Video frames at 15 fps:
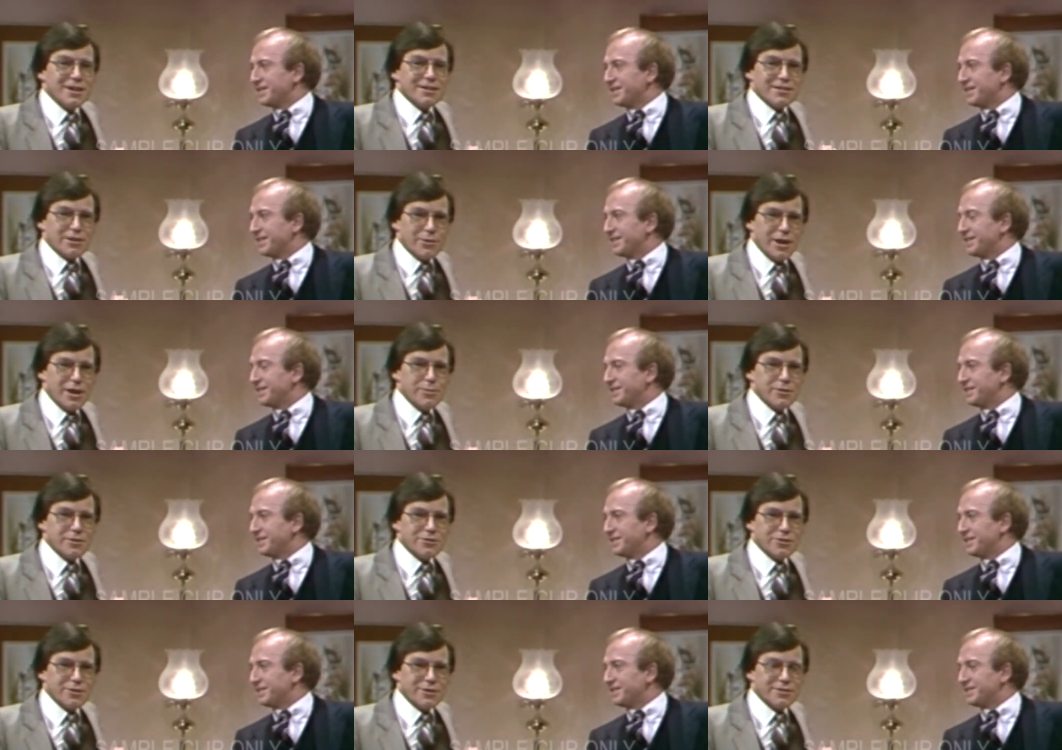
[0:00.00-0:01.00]
Speaker 1: So we hope you
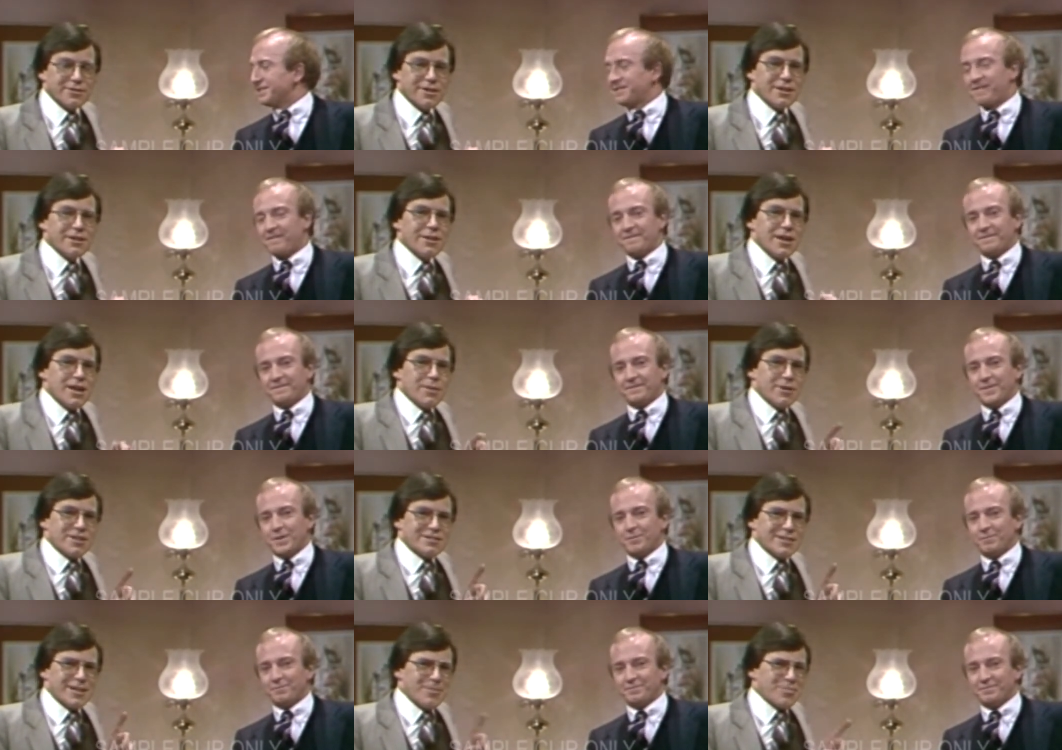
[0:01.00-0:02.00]
could join us then.
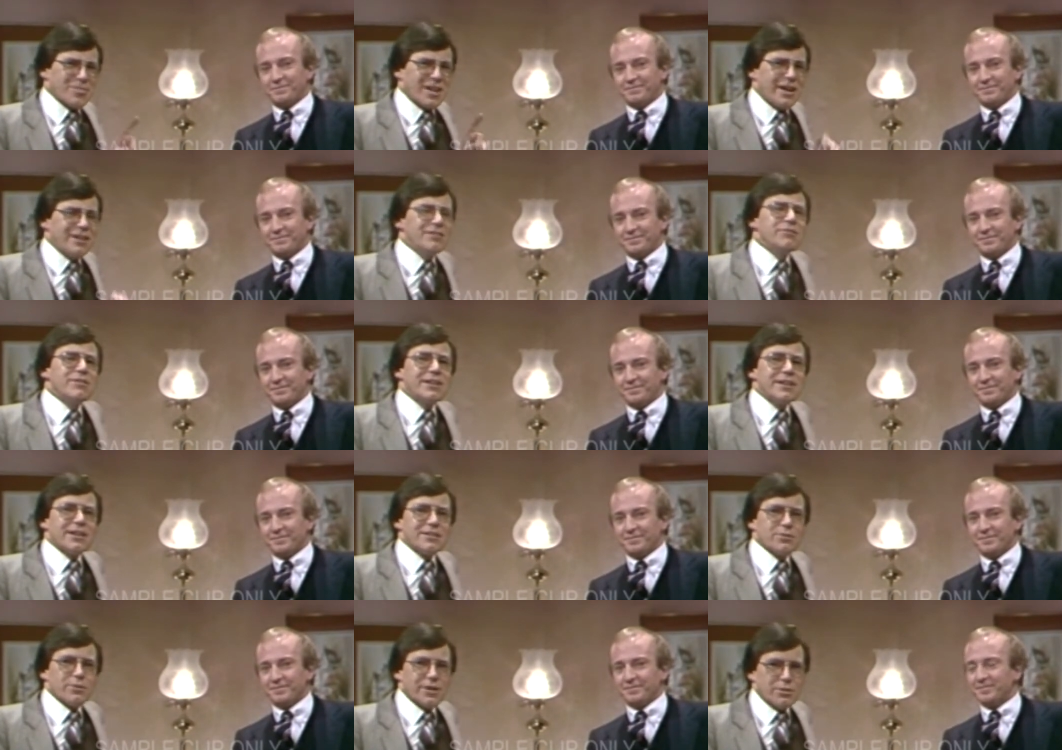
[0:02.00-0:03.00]
But um, I didn't really
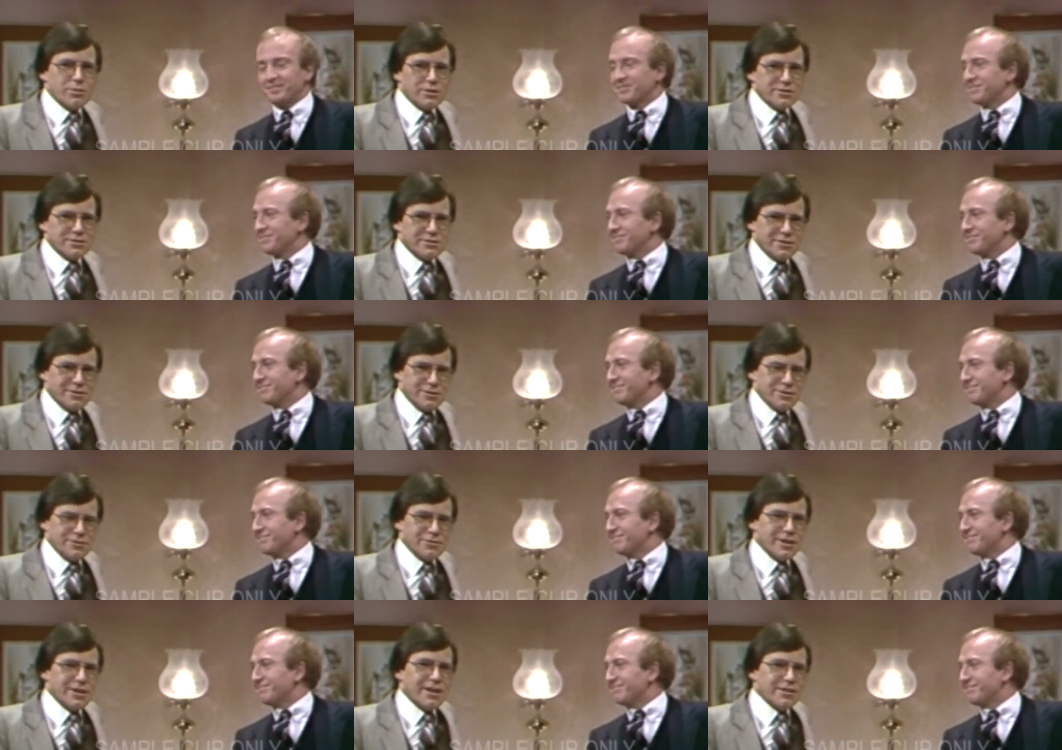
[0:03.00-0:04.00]
get to what I wanted to do.
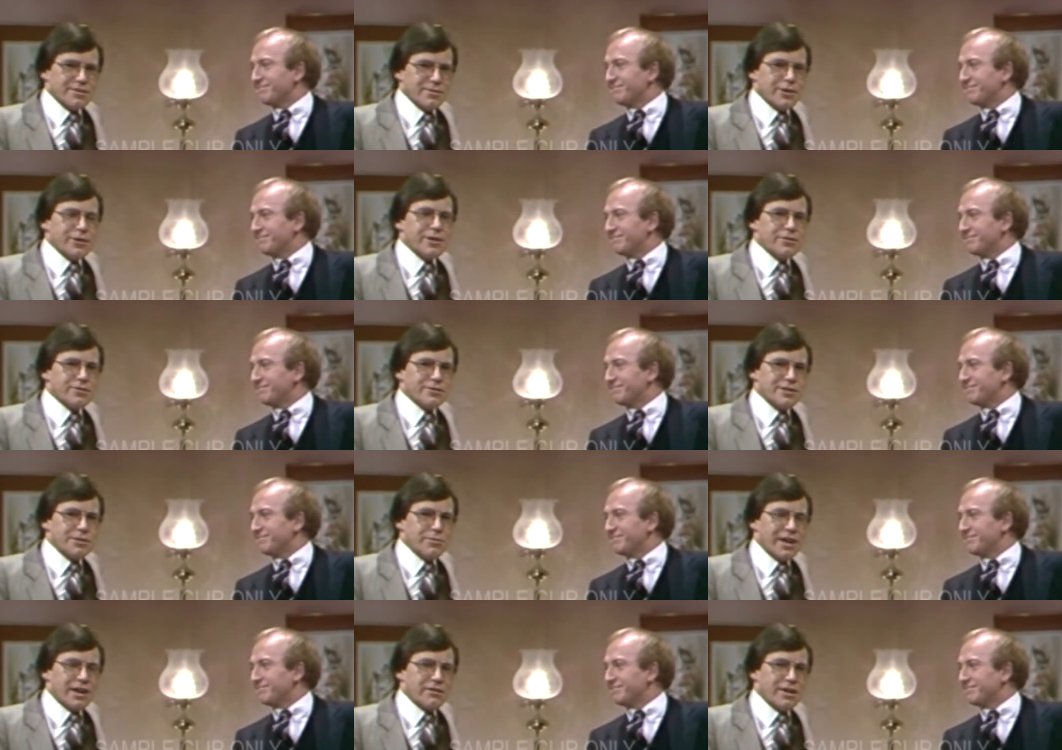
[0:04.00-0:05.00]
Fred has a very
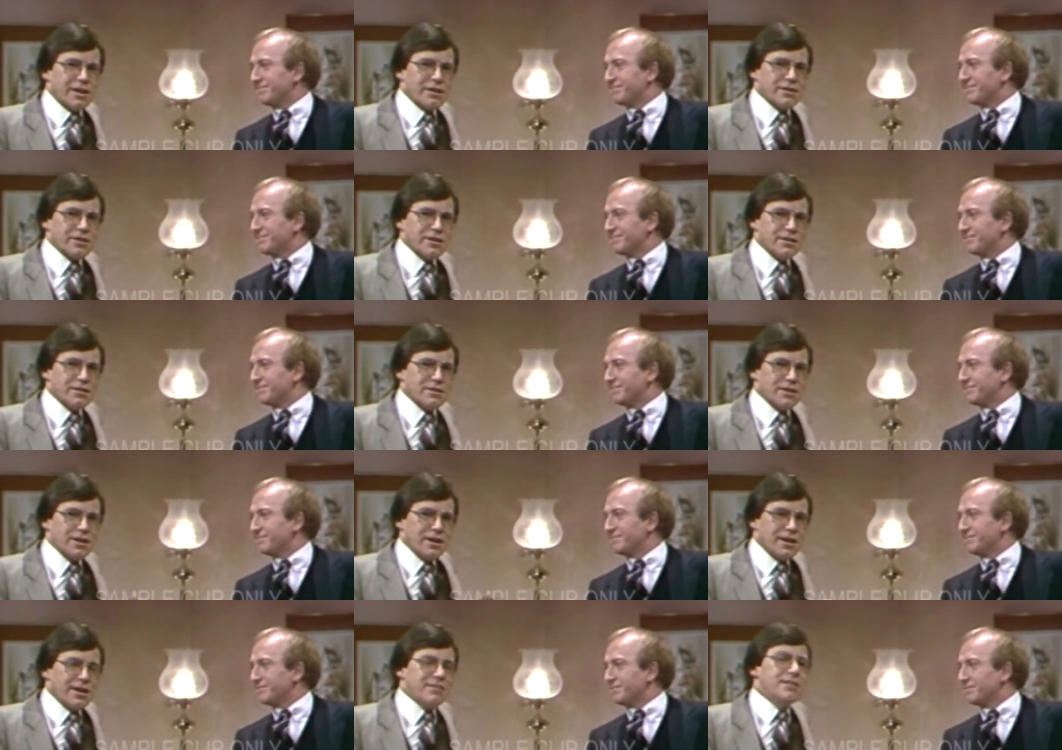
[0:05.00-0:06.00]
interesting background. He
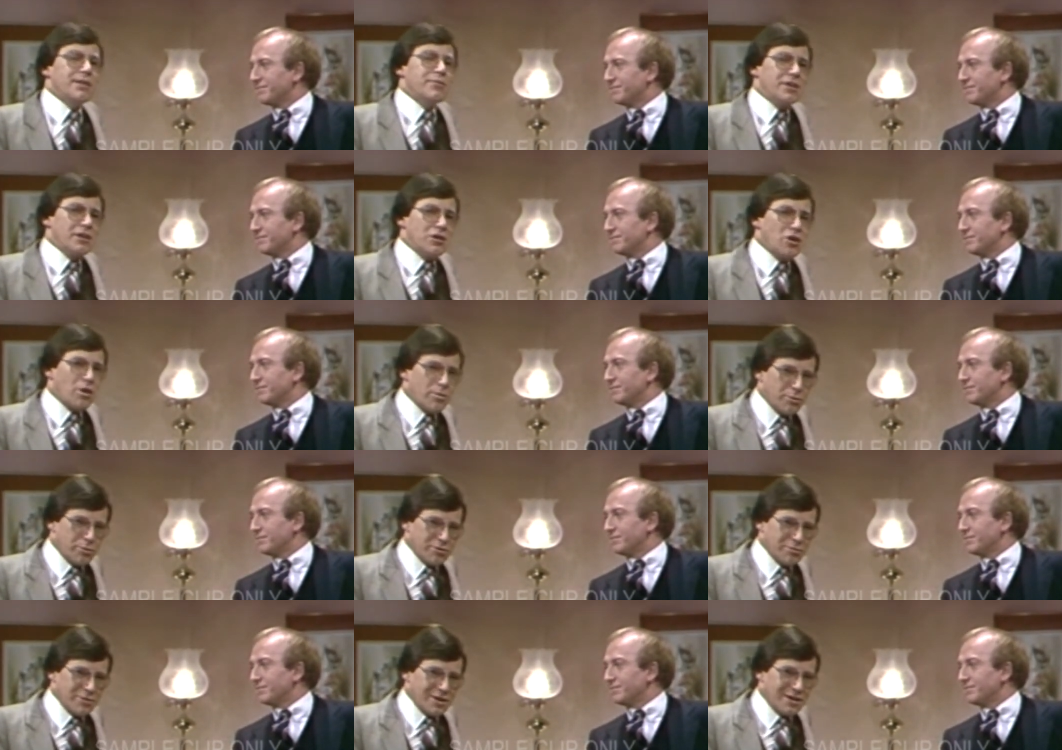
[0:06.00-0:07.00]
has something in common
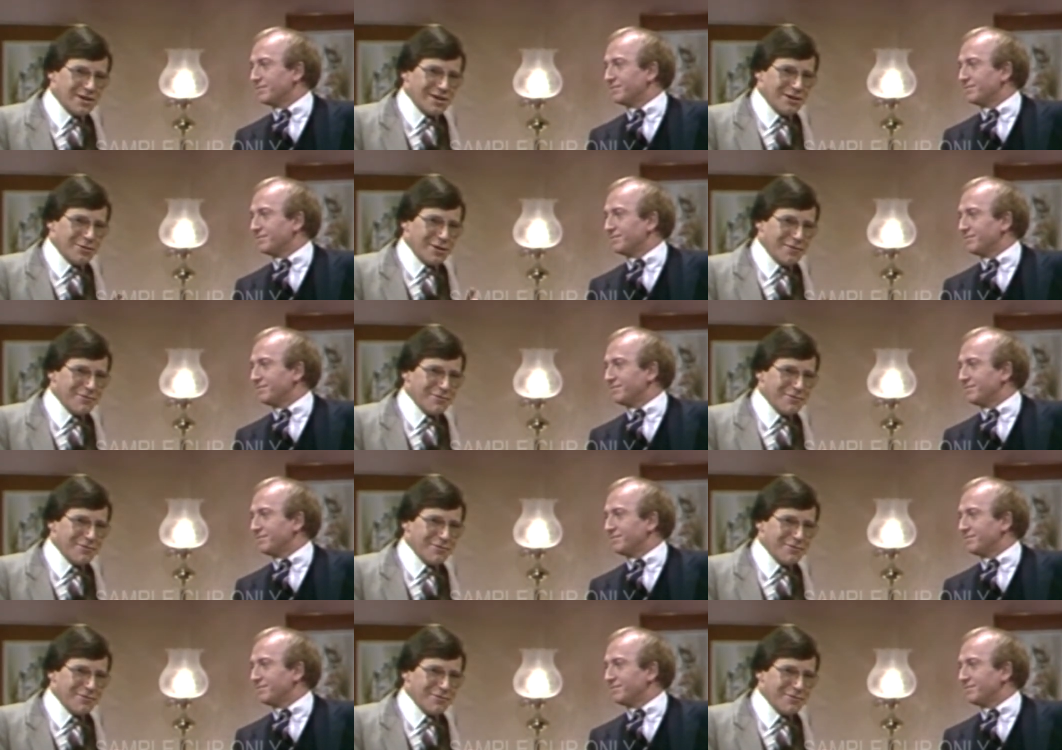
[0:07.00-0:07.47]
with me. We